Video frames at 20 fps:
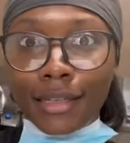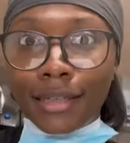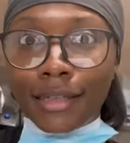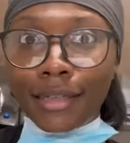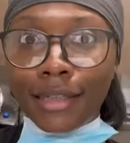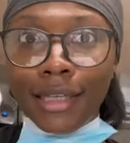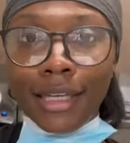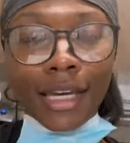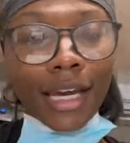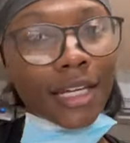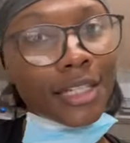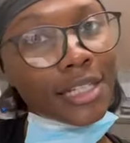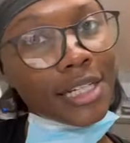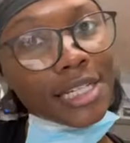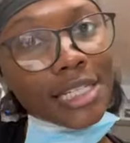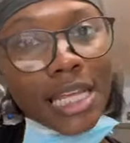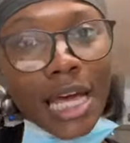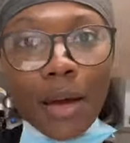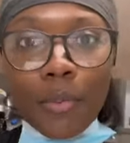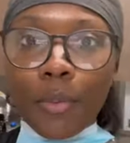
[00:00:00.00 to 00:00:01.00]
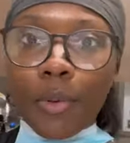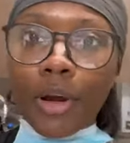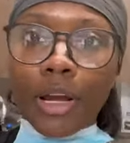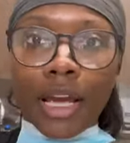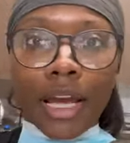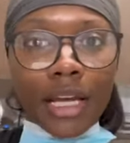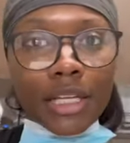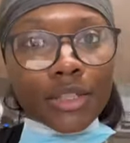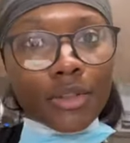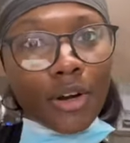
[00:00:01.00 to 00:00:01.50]
EKGs, lab work,
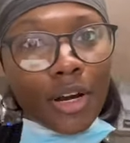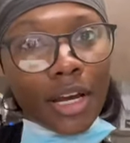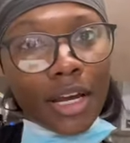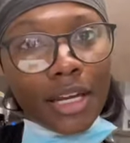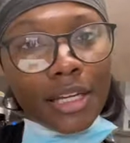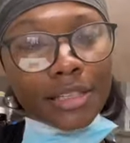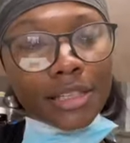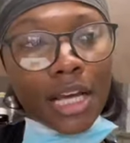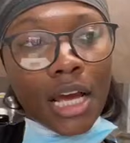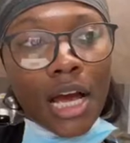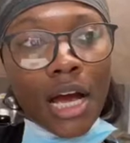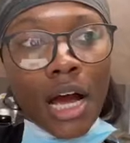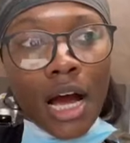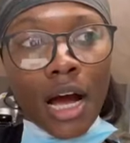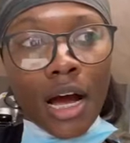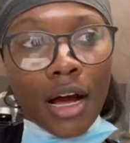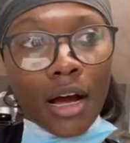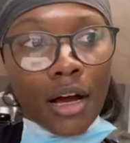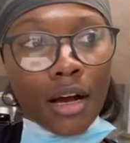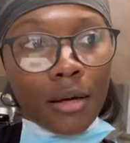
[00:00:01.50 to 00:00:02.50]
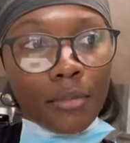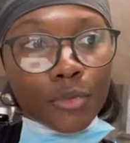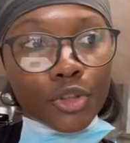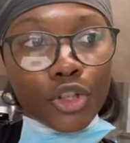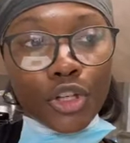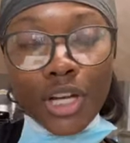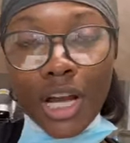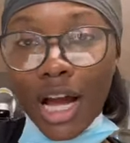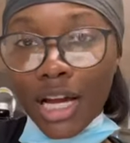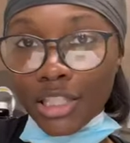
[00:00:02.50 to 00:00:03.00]
x-rays,
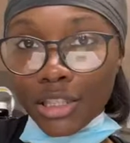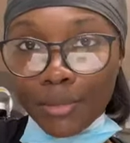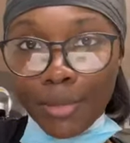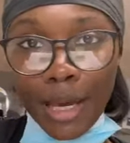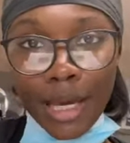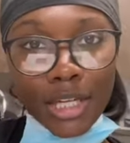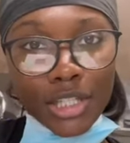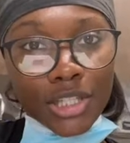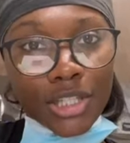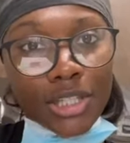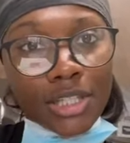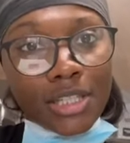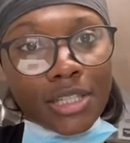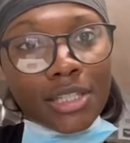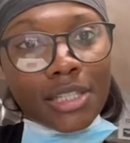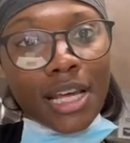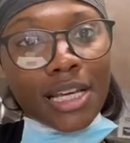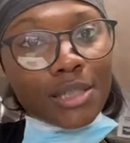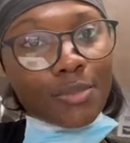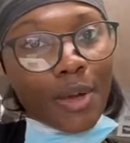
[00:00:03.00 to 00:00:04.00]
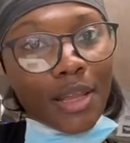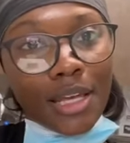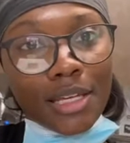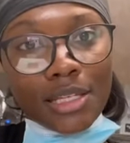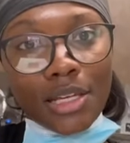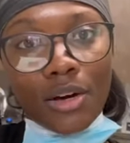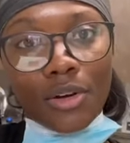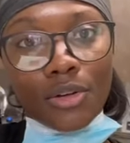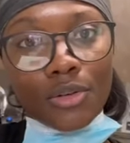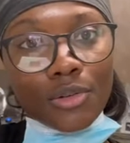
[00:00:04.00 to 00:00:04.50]
triaging patients. That's why they
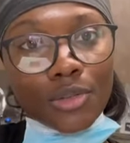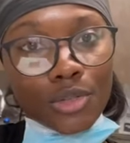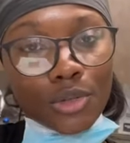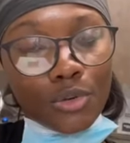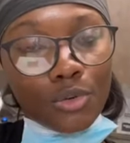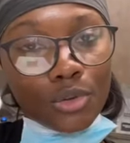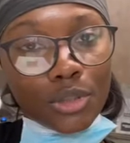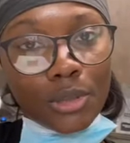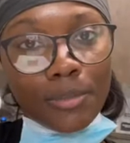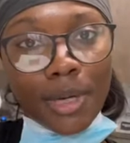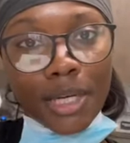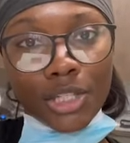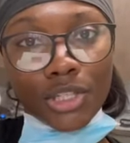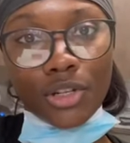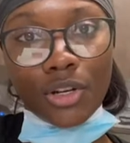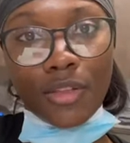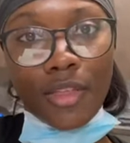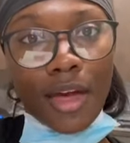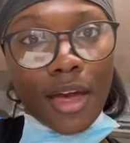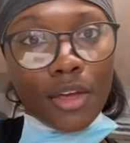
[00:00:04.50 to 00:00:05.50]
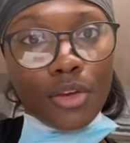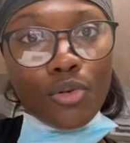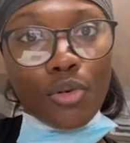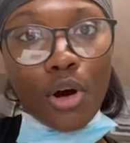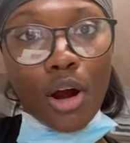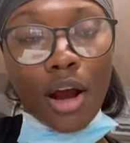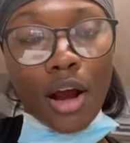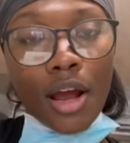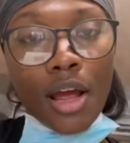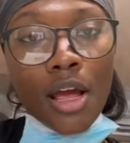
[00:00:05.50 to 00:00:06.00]
tell you in school to make sure that you
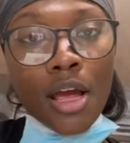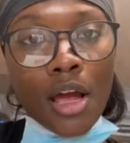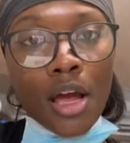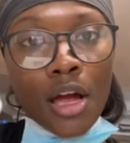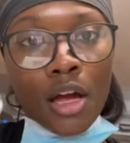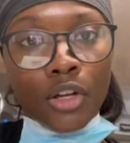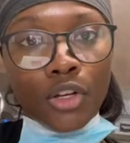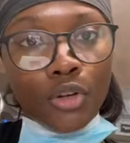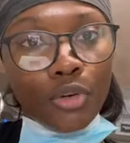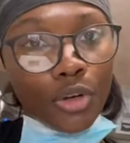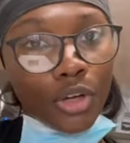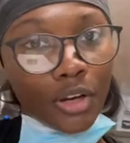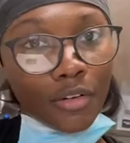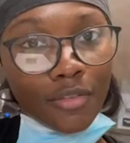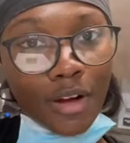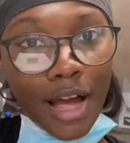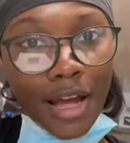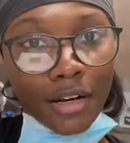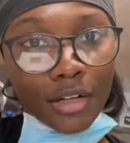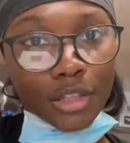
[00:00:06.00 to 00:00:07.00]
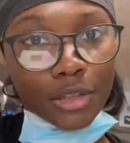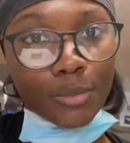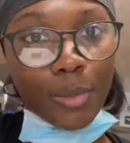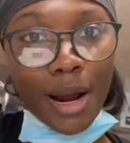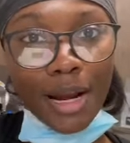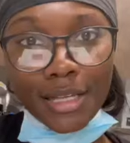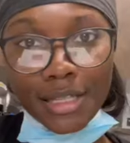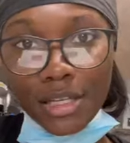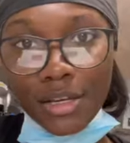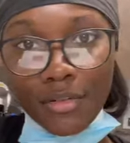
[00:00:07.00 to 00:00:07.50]
are doing your vitals,
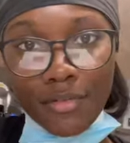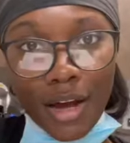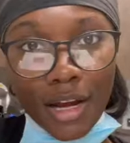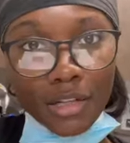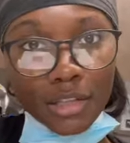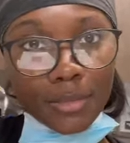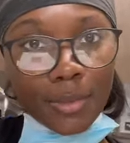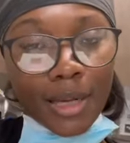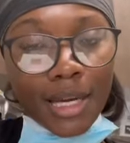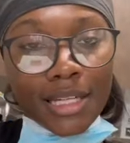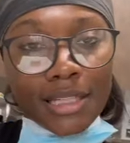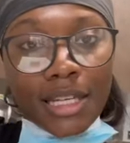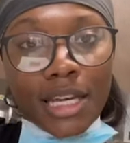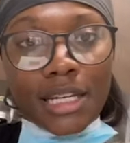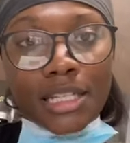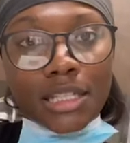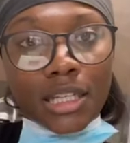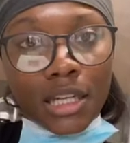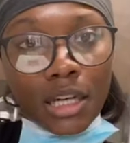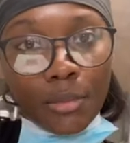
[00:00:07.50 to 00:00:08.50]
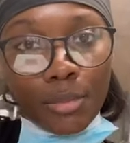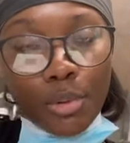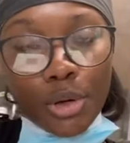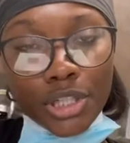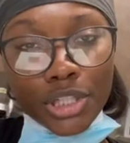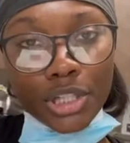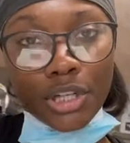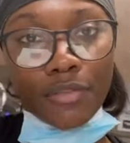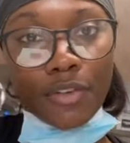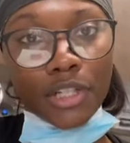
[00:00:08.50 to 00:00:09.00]
practicing your vitals, because that is a good
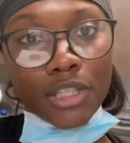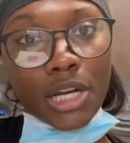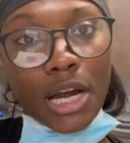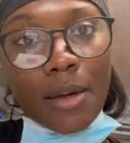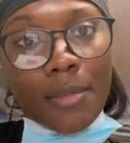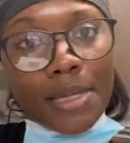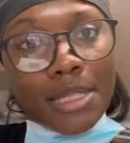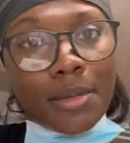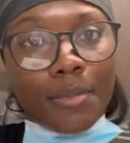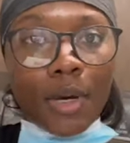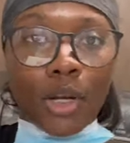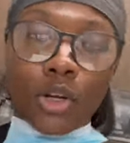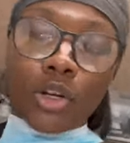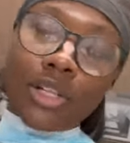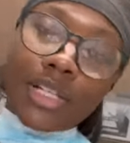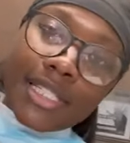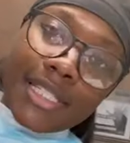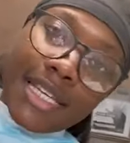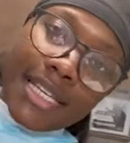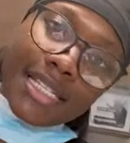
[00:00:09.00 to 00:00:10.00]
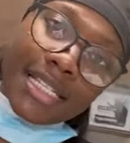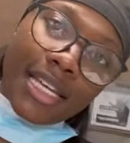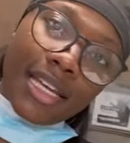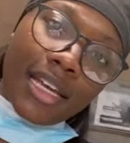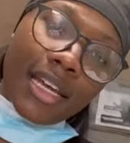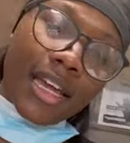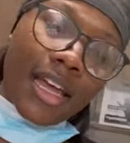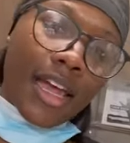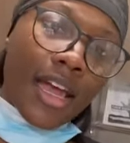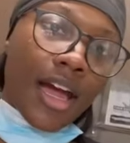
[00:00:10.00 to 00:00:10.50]
portion of your job as a medical
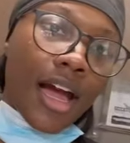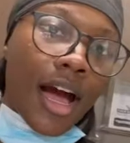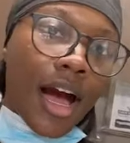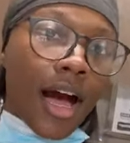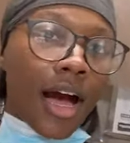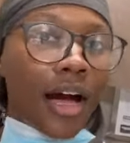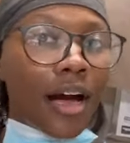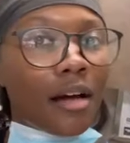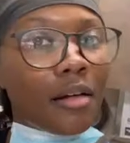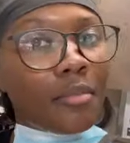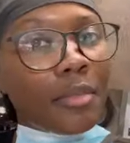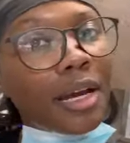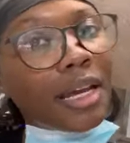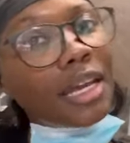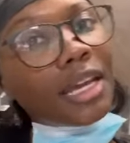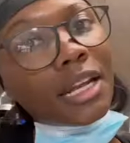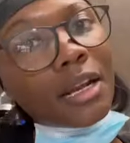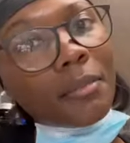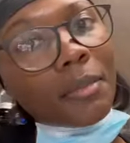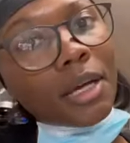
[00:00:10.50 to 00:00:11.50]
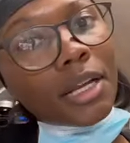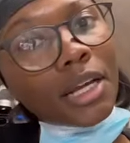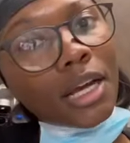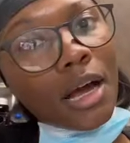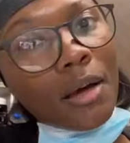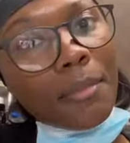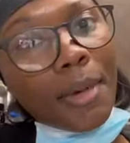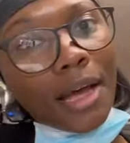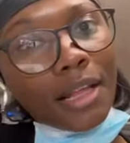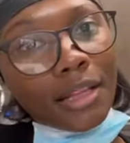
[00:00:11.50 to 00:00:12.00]
assistant. Again, I'm gonna
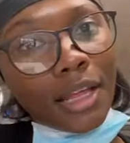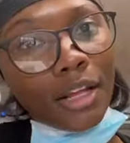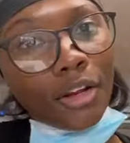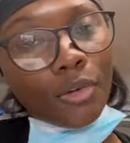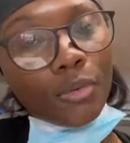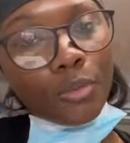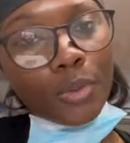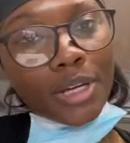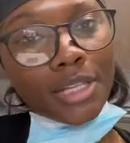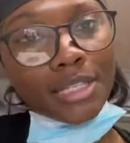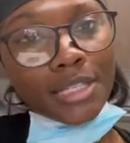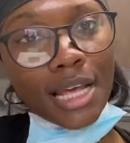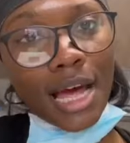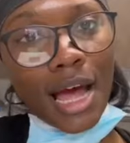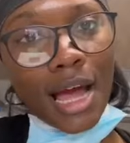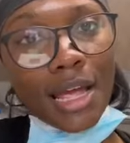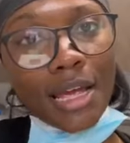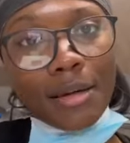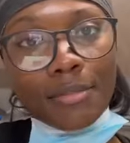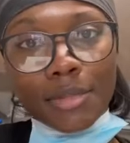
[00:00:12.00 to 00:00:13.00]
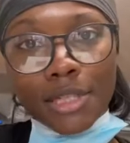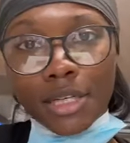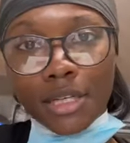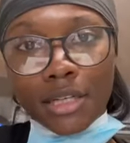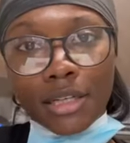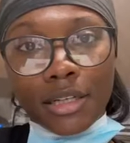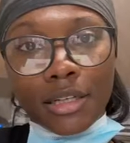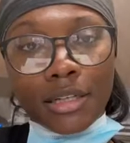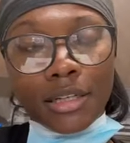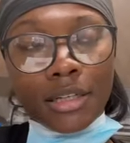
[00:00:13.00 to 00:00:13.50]
come back later once I am
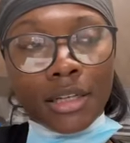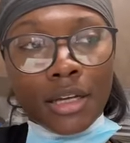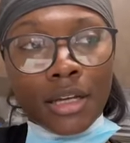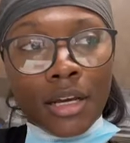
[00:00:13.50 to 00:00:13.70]
done.